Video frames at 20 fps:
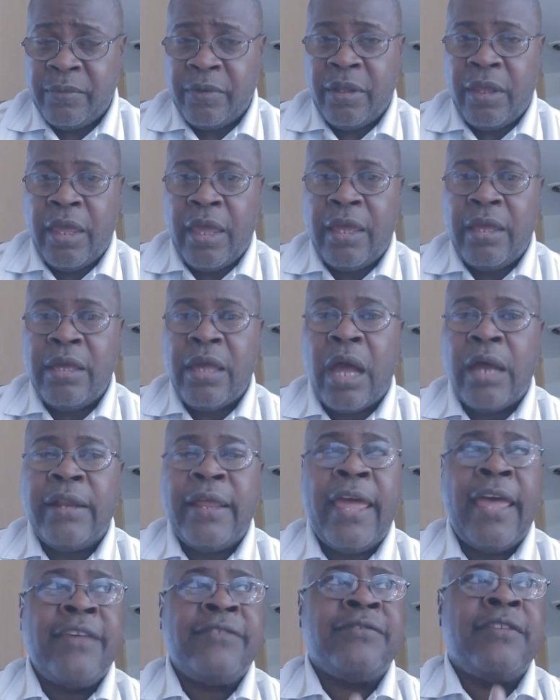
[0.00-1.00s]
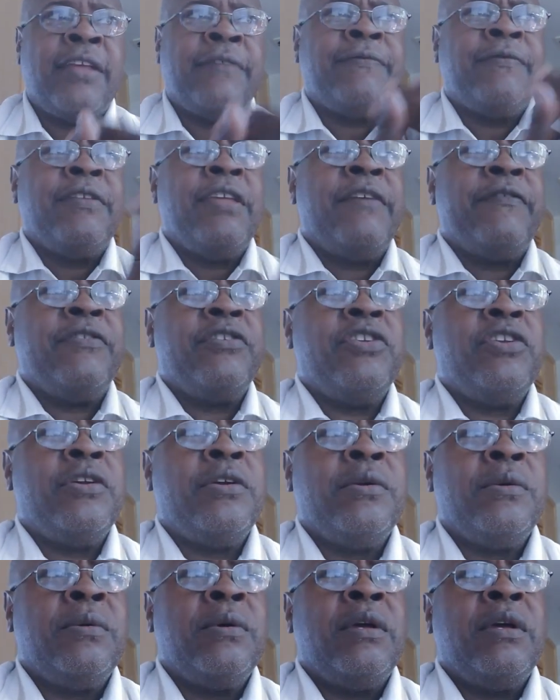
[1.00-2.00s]
Okay, God has to have given
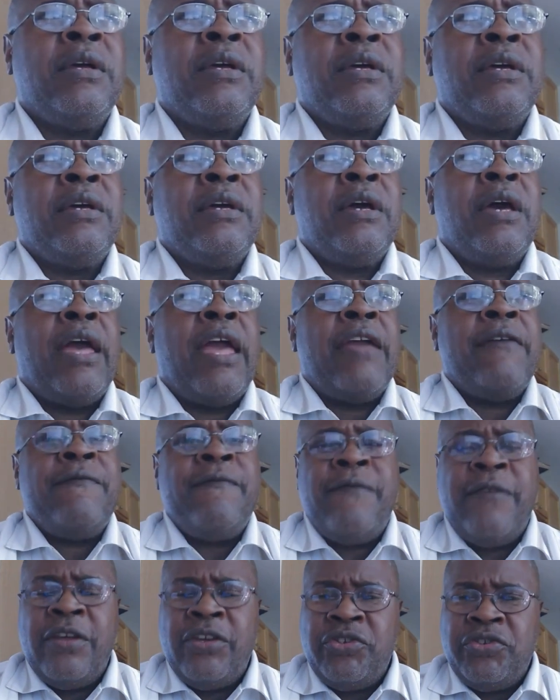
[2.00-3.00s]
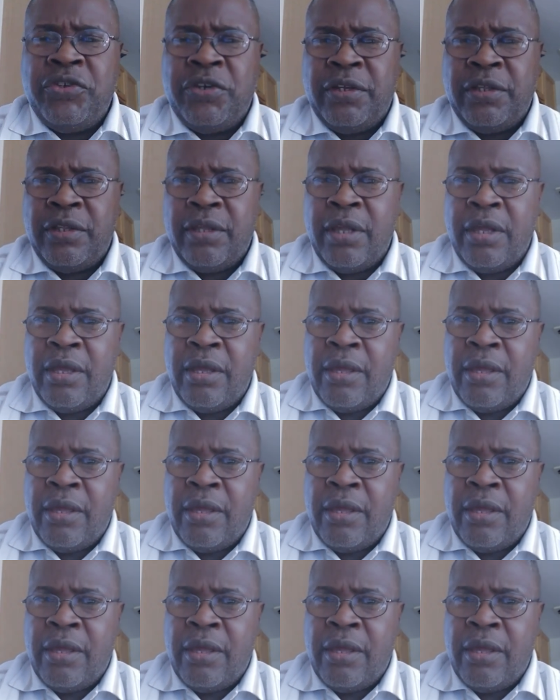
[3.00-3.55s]
you a vision,